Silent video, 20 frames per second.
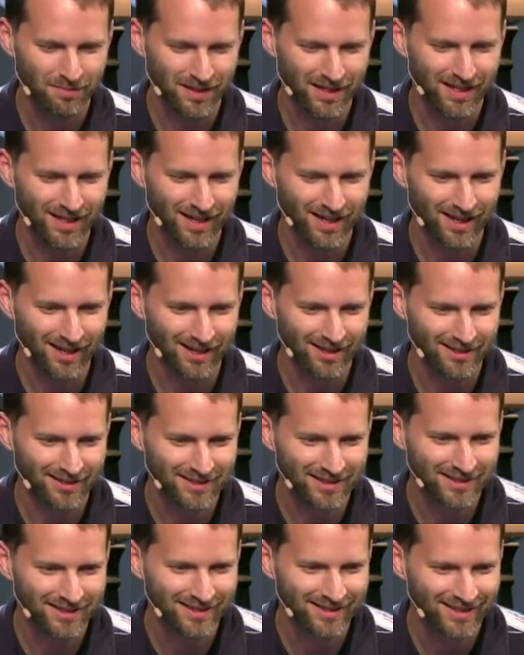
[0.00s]

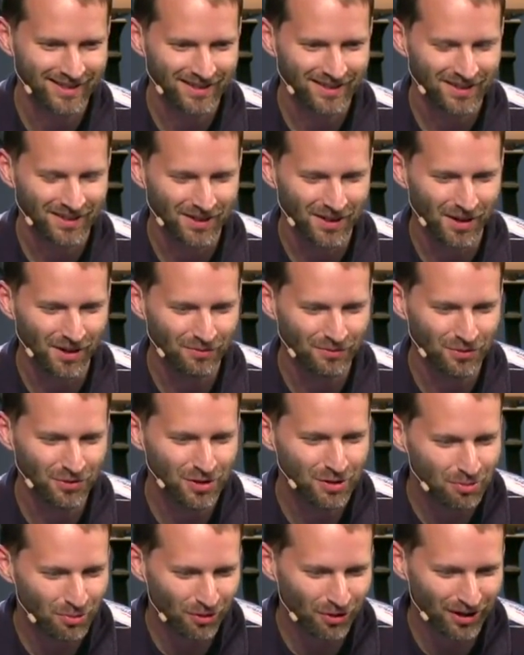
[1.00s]
because of your
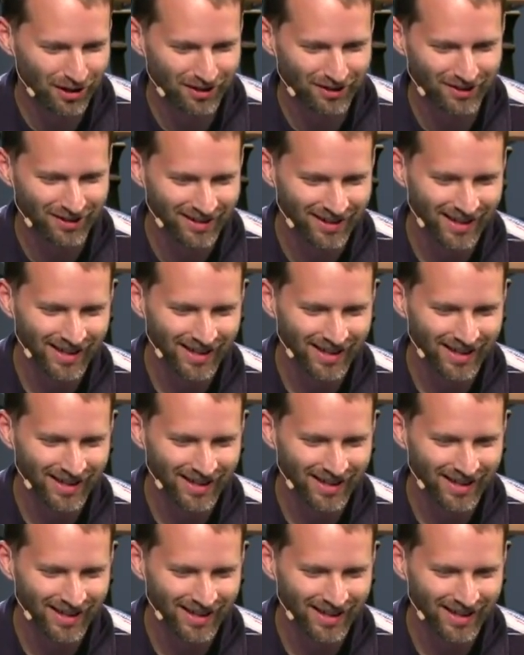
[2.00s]
spoiler.